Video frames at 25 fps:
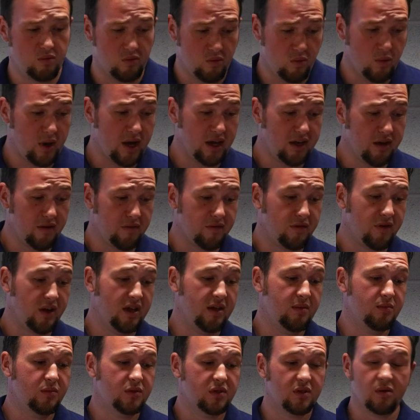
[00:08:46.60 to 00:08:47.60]

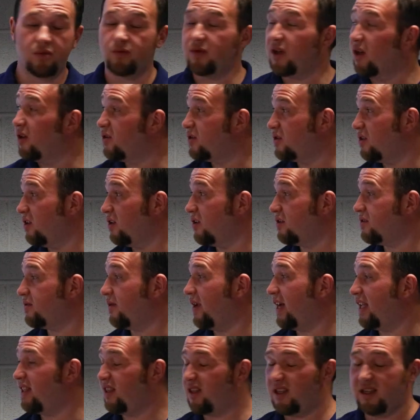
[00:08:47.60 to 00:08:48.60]
wireframes, we also look to
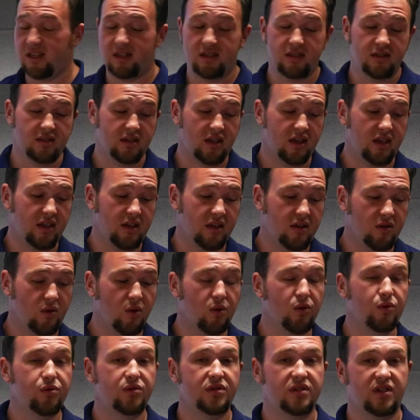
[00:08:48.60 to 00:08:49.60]
add things like
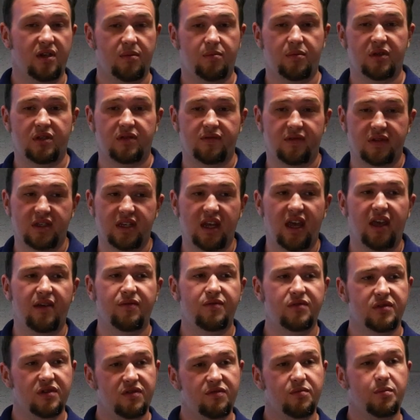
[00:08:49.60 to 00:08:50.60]
code snippets for
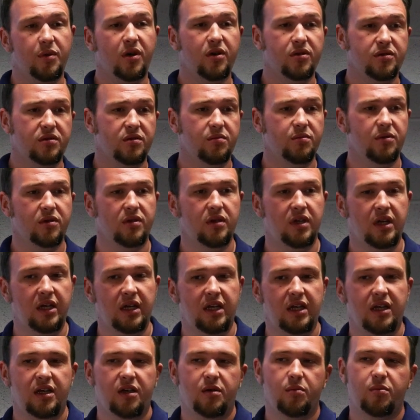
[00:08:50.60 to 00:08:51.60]
devs if possible.
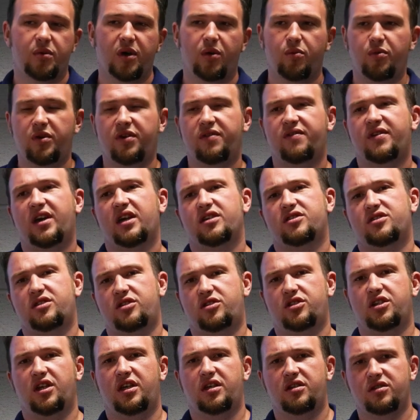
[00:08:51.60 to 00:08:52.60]
But we've actually
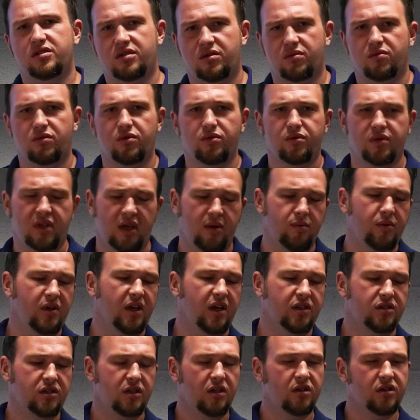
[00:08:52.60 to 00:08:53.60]
changed the route then. We're
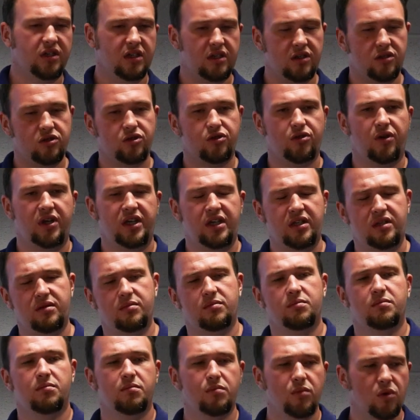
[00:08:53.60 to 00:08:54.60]
actually looking to
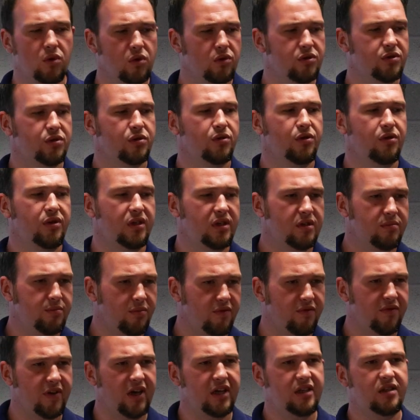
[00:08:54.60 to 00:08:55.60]
train more so than
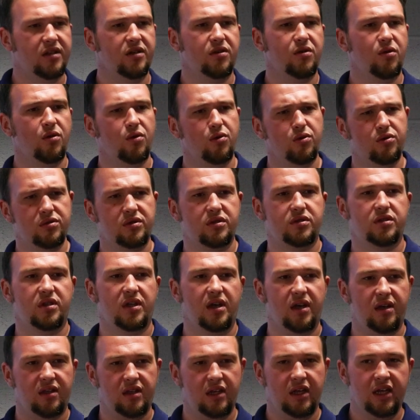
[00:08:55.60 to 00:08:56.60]
provide the code, so
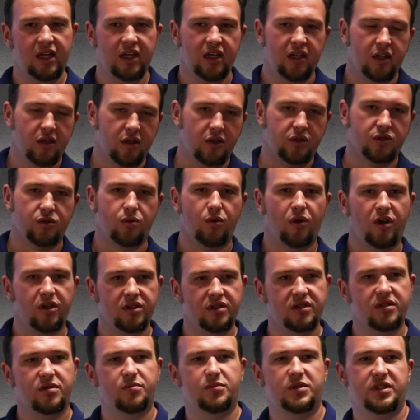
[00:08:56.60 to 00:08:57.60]
that the
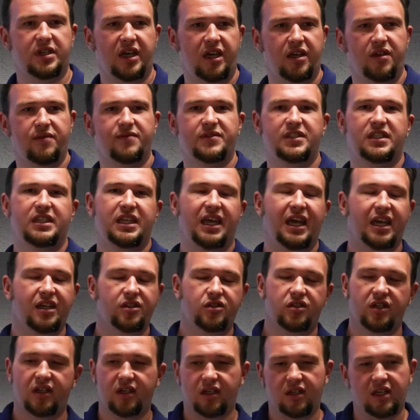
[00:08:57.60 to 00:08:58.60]
squads themselves, in the
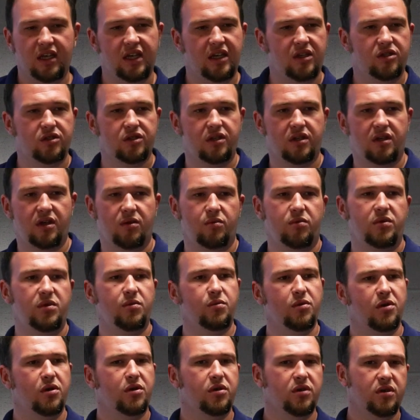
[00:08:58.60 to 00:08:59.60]
agile nature that we
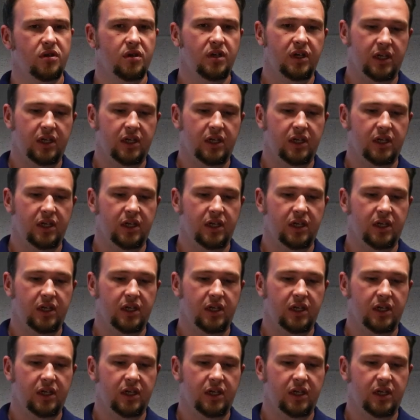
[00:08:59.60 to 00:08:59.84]
work,